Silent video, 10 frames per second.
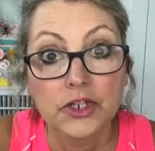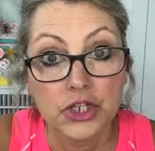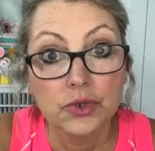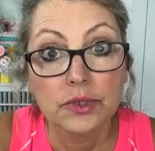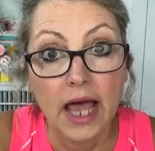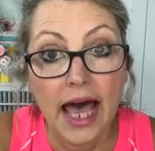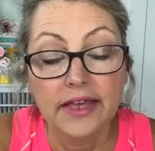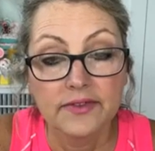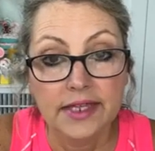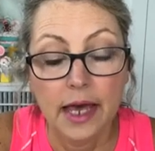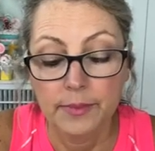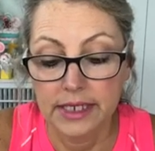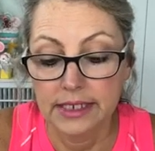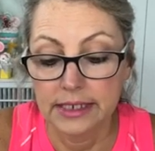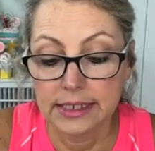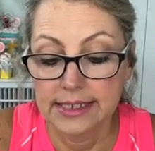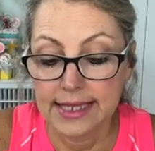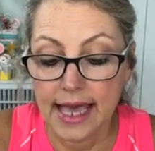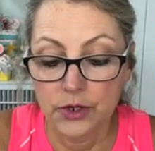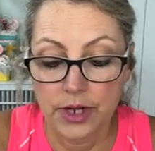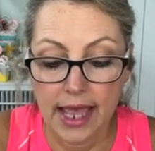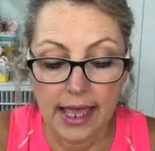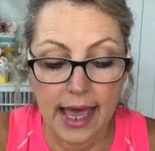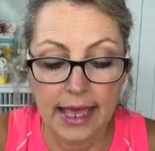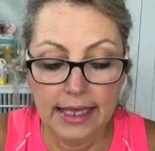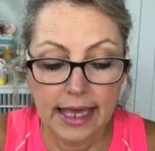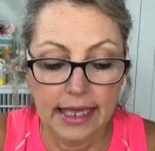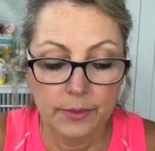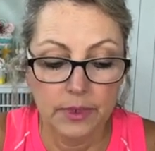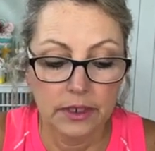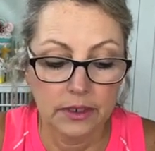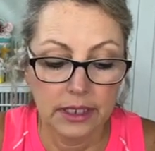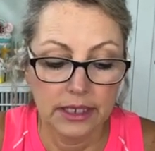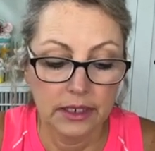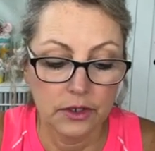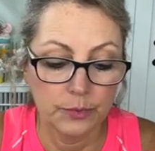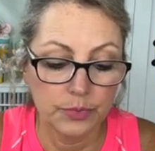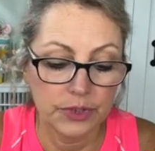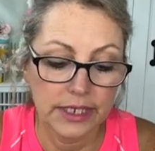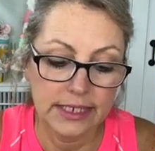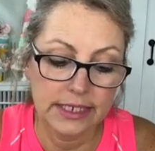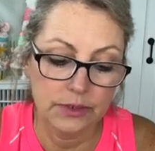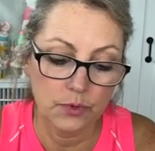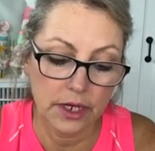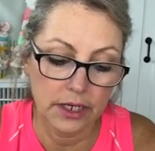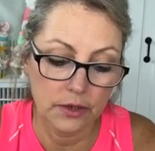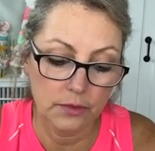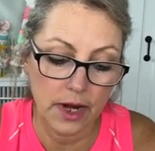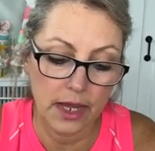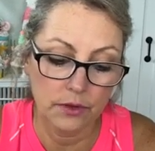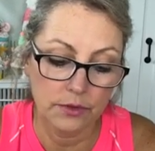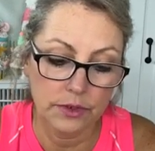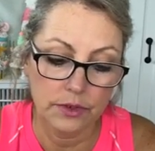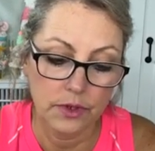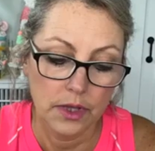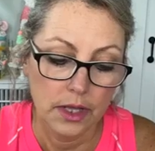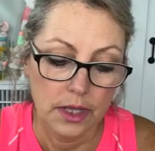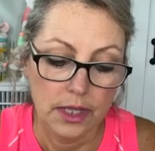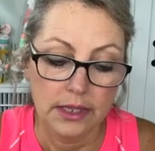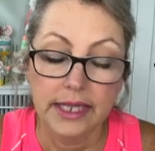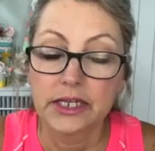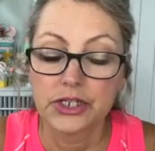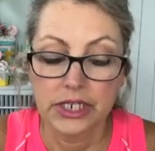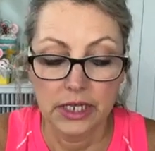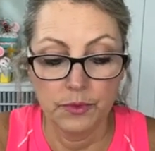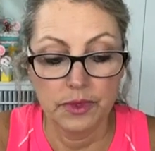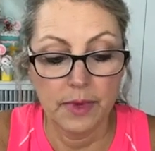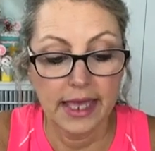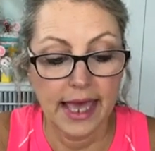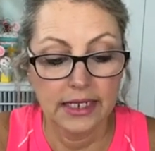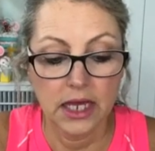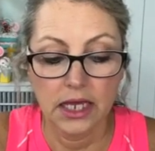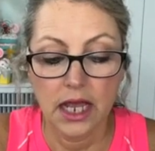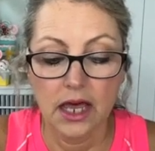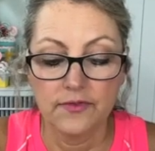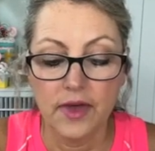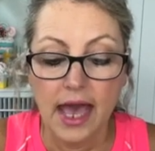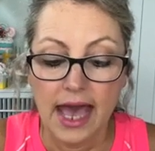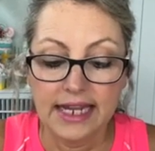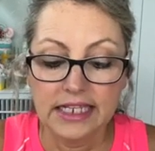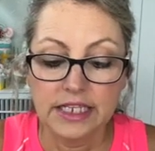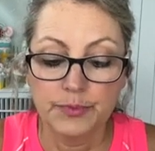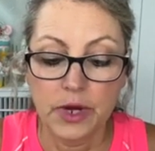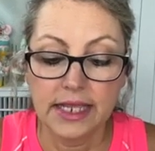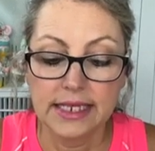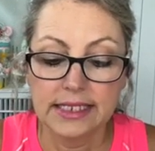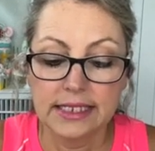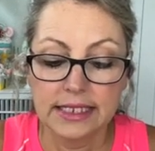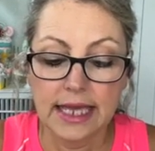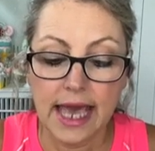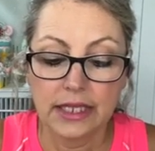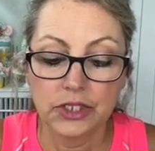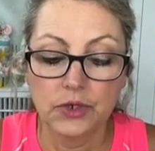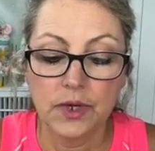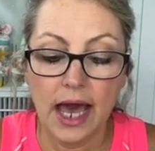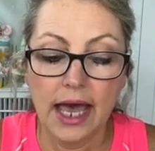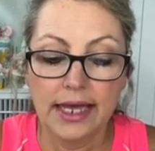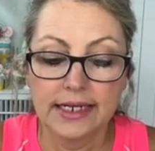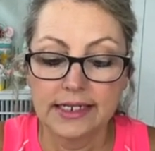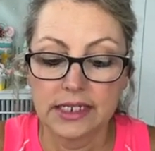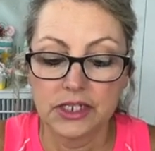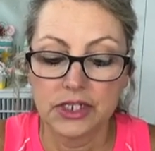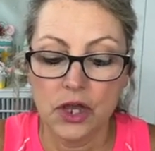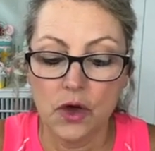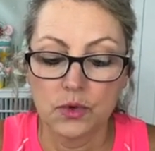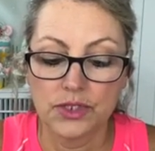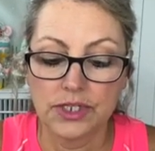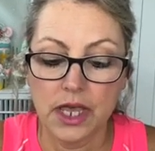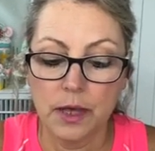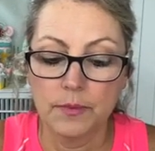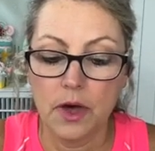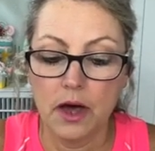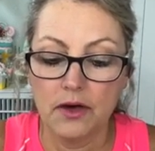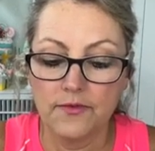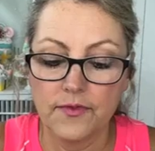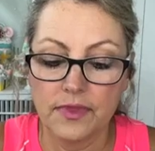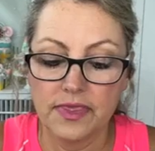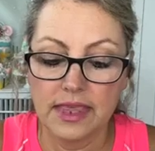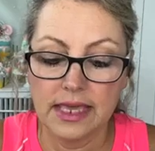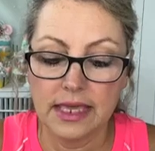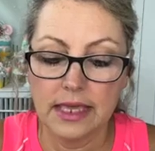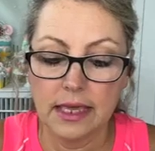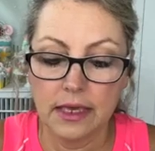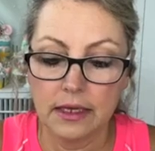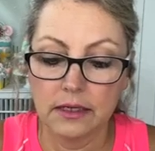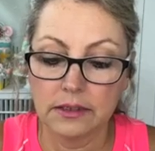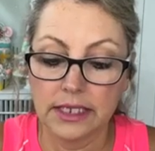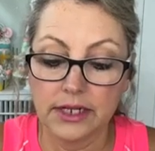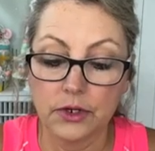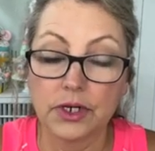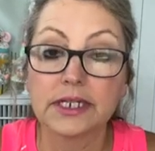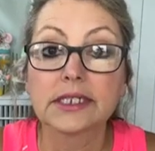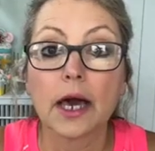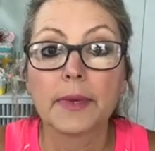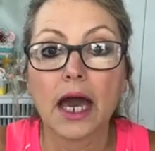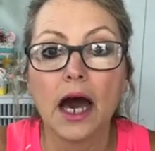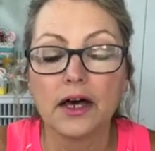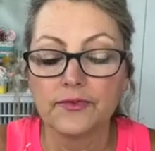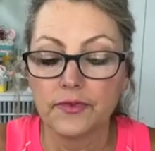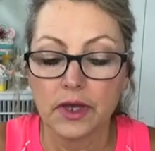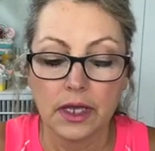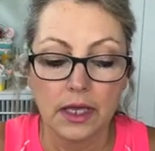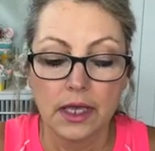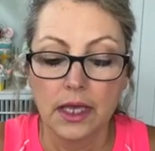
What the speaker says: the 2 lives I'm in Saturday. I am in a complete running around like a chicken with my head cut off. I didn't spray this yet, you guys, so some of the glitter is coming off.